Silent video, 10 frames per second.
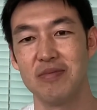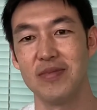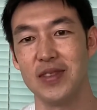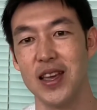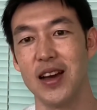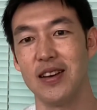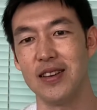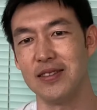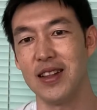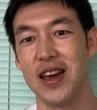Yeah,
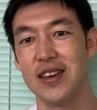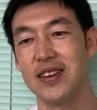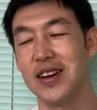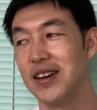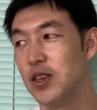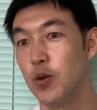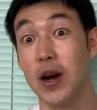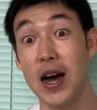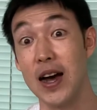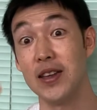it's like your
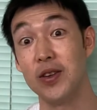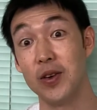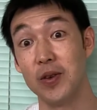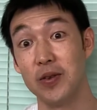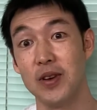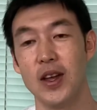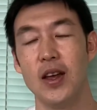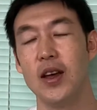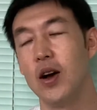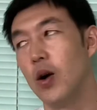idol,
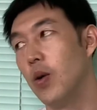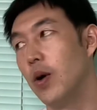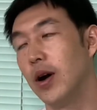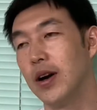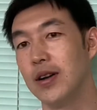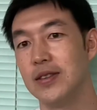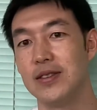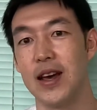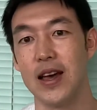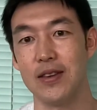or it's
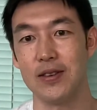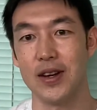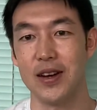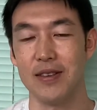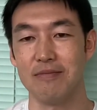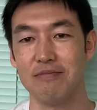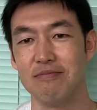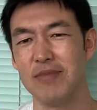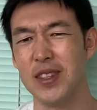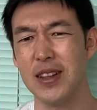like
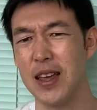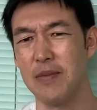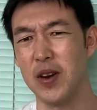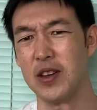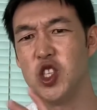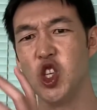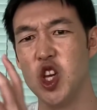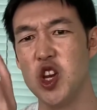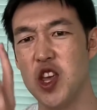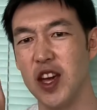very
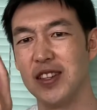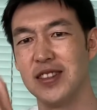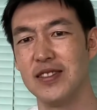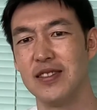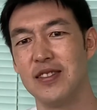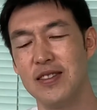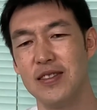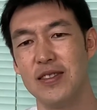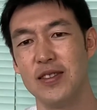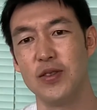genius.
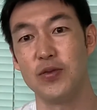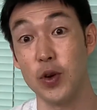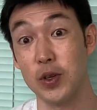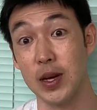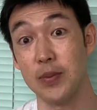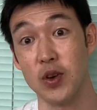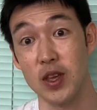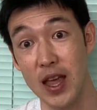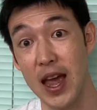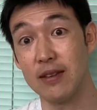For example, in
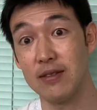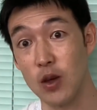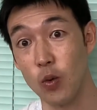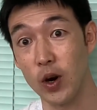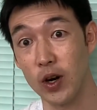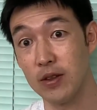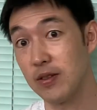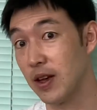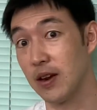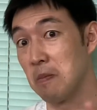acting world, there
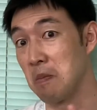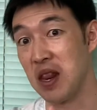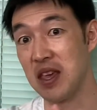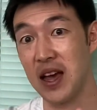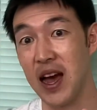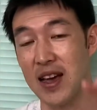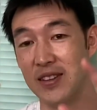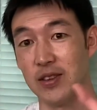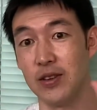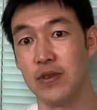are many kinds
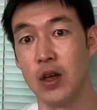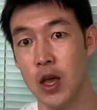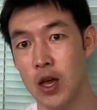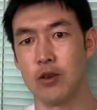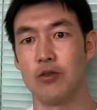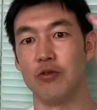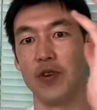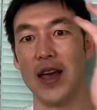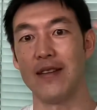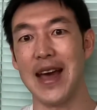of
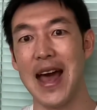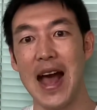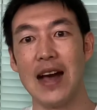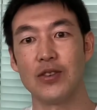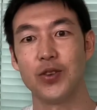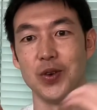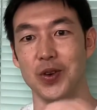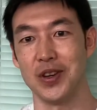great actor.